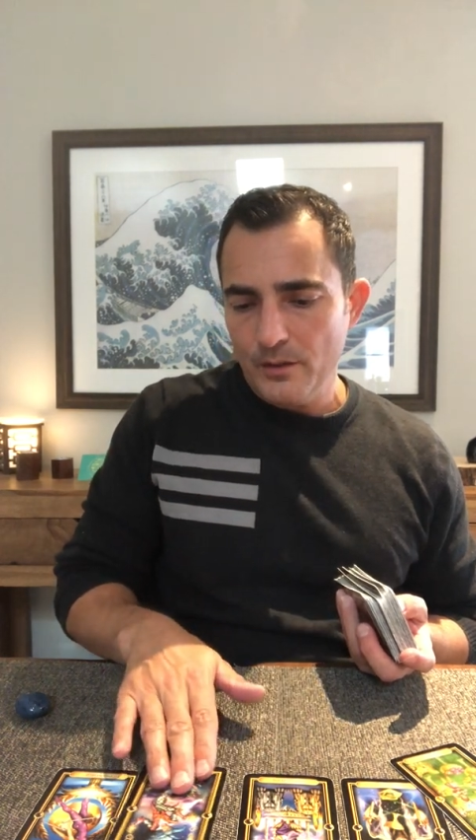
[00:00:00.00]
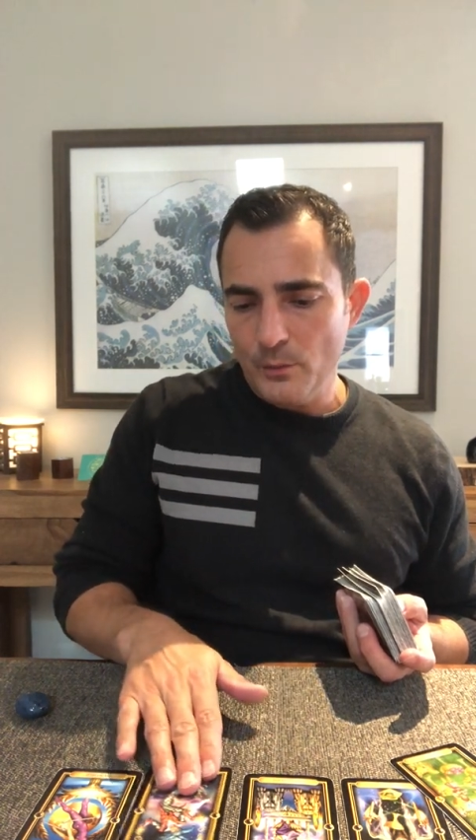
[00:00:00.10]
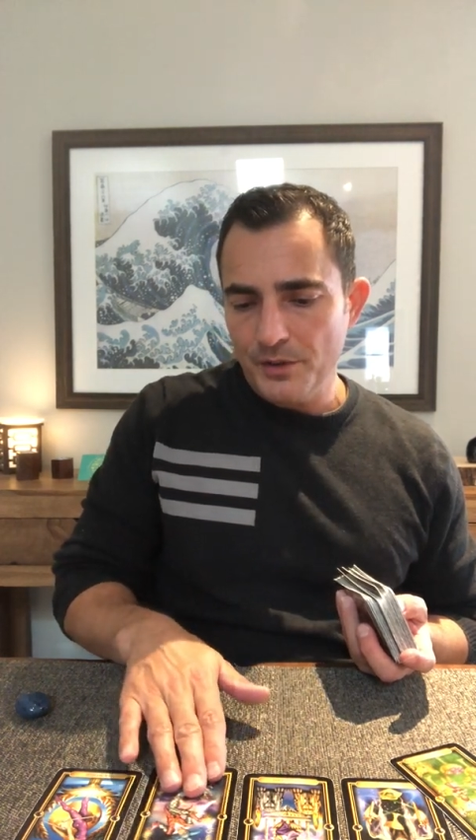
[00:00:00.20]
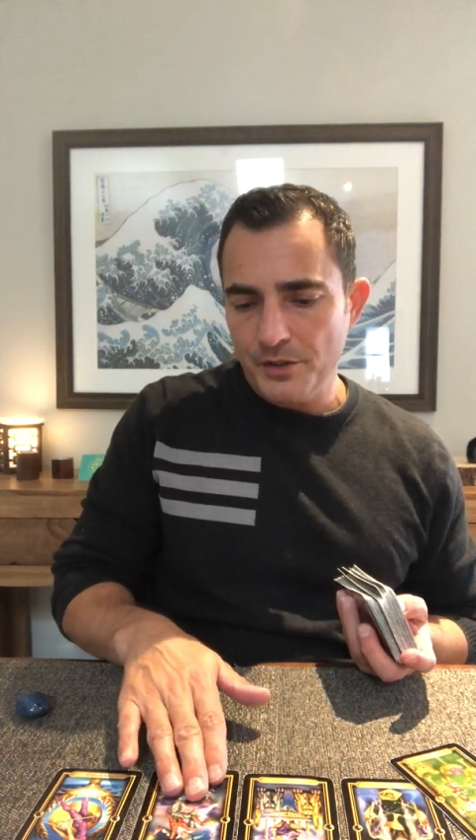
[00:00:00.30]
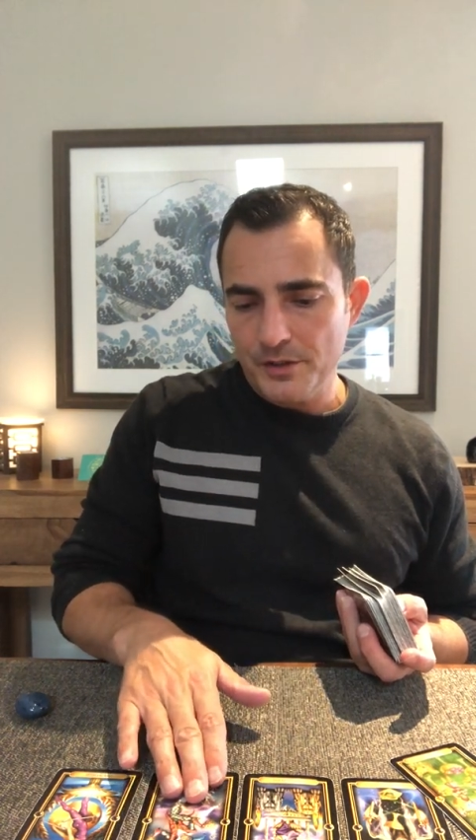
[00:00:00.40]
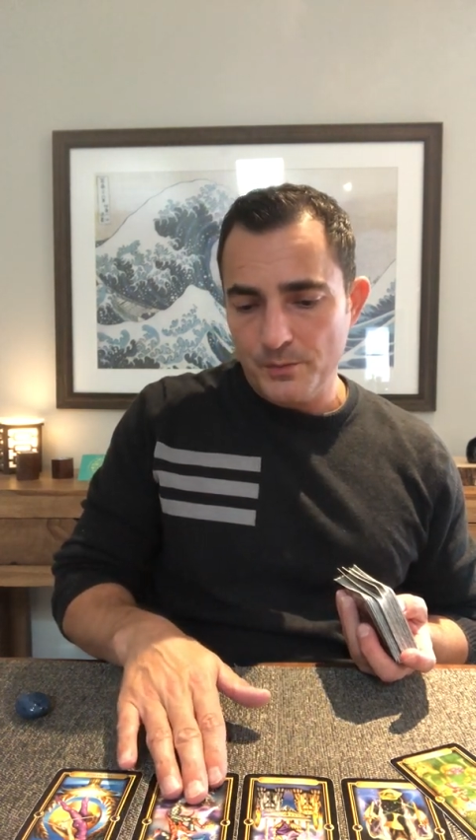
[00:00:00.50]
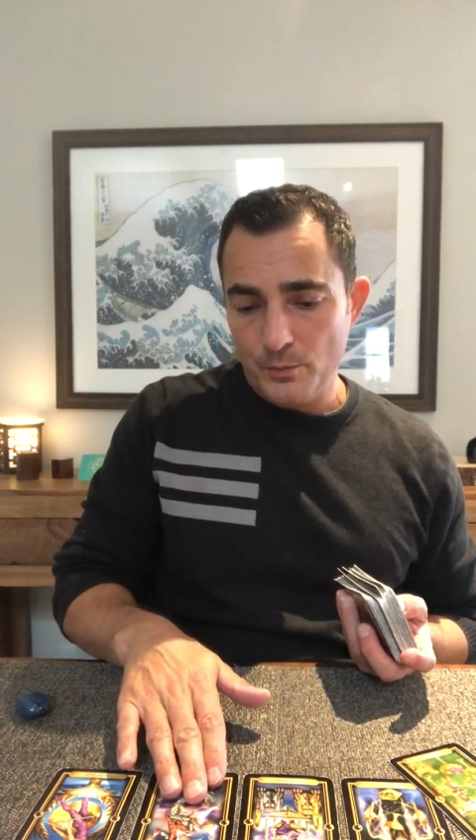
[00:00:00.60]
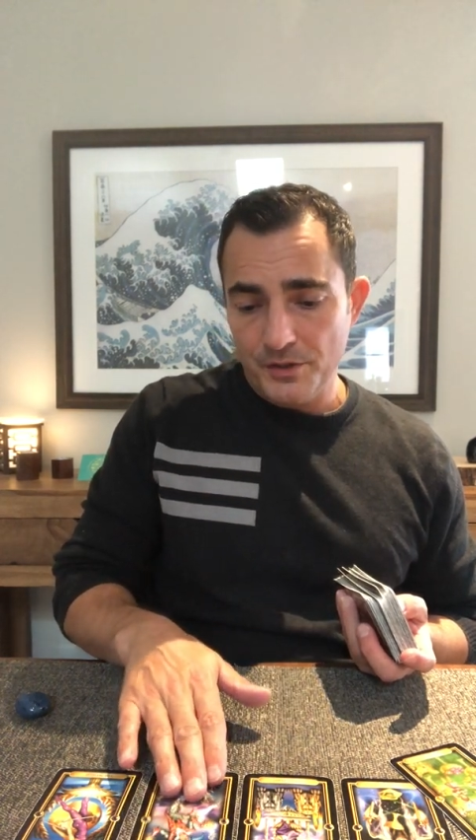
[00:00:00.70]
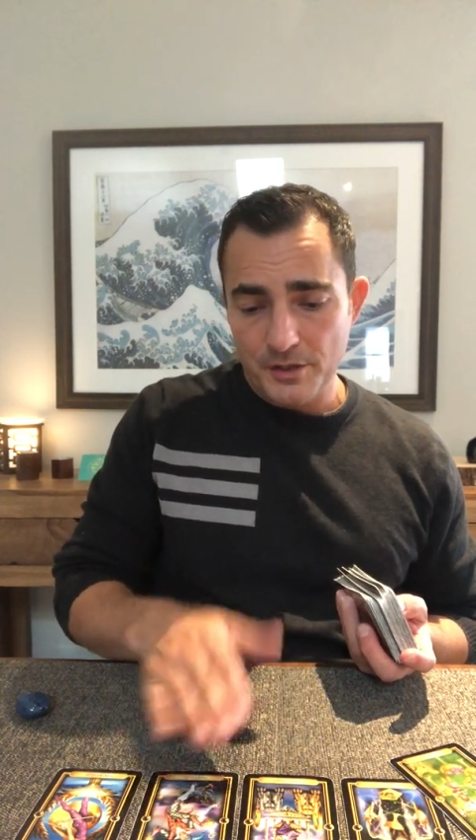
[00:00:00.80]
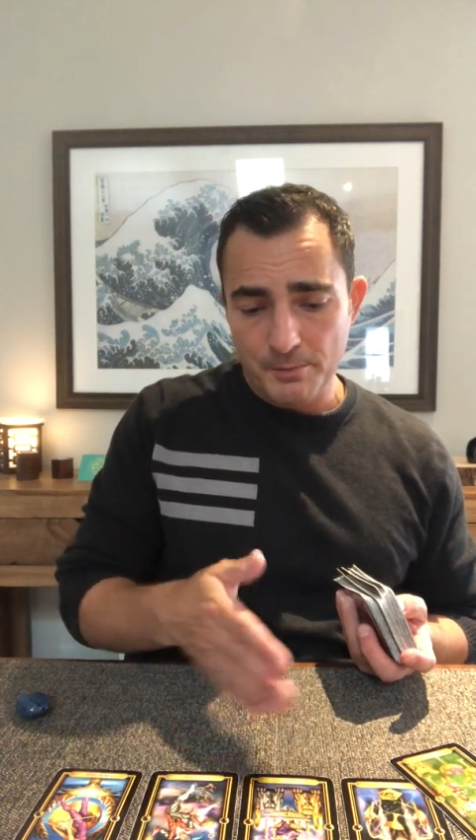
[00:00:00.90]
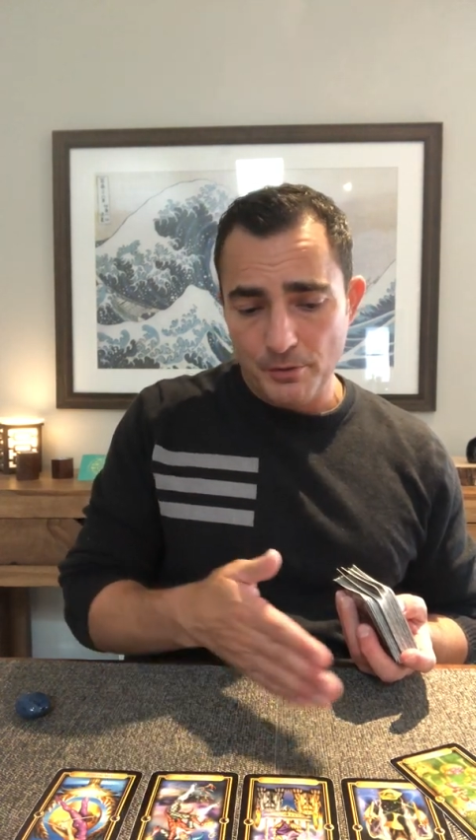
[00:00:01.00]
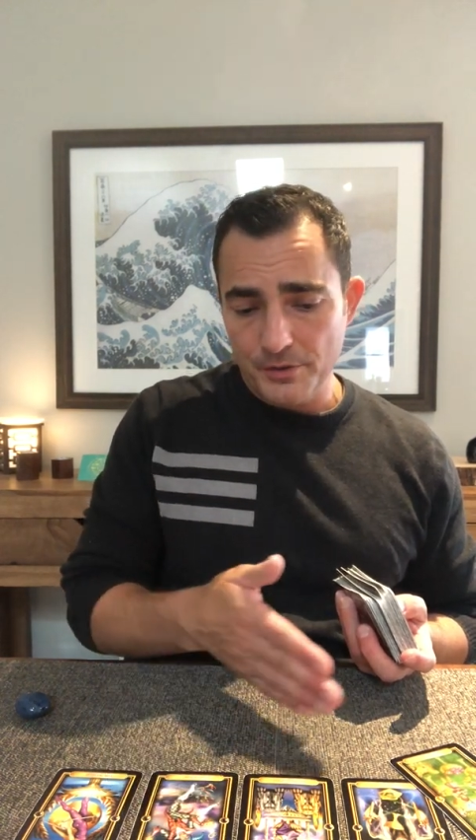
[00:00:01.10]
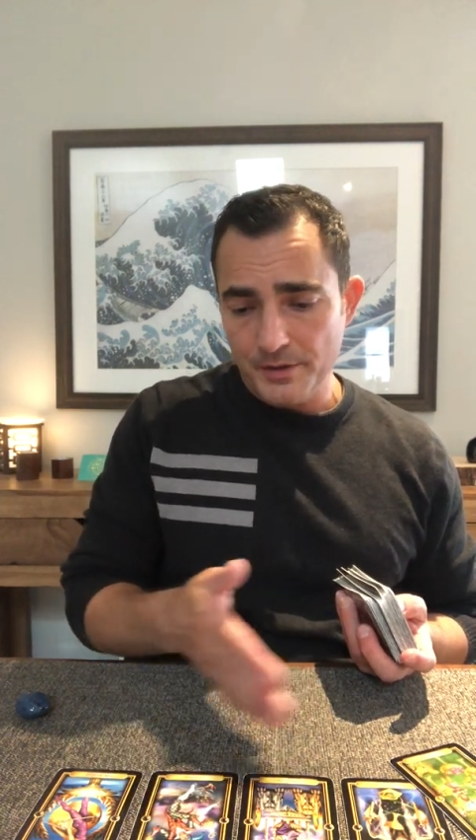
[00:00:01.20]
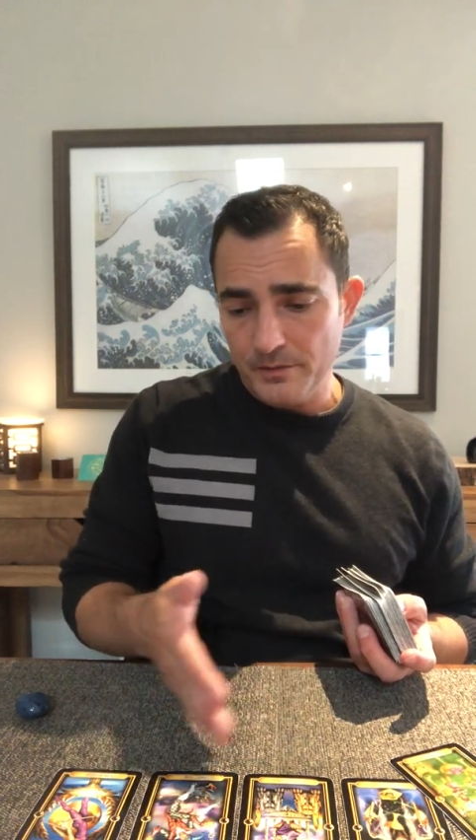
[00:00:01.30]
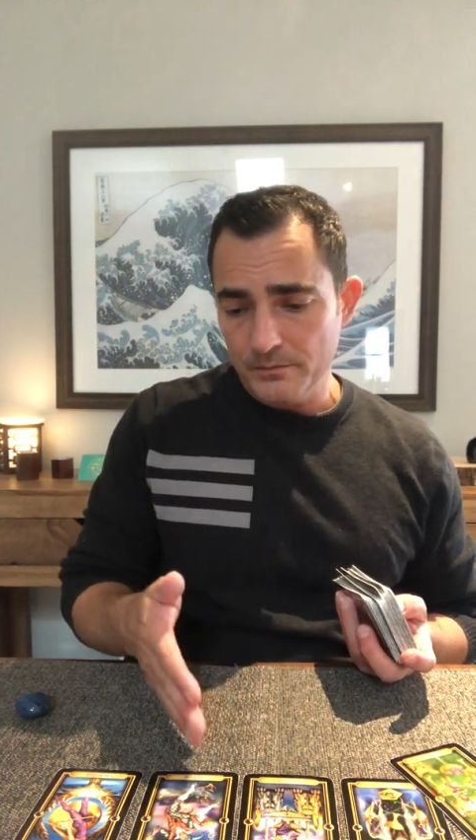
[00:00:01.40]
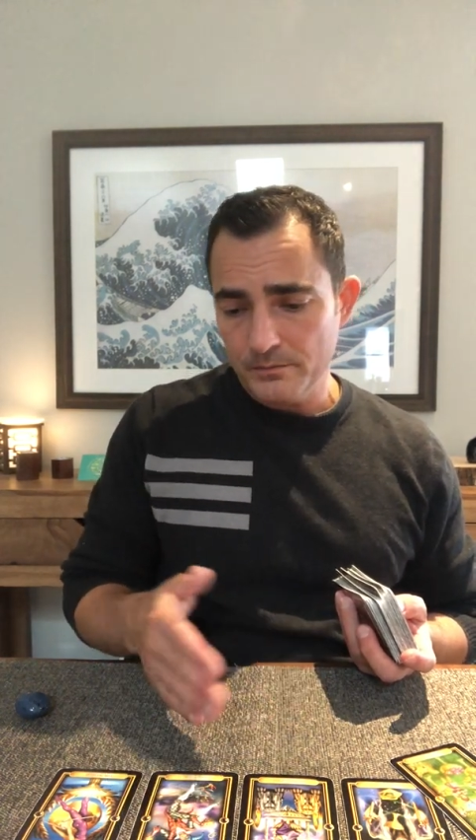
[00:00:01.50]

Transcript: with this person.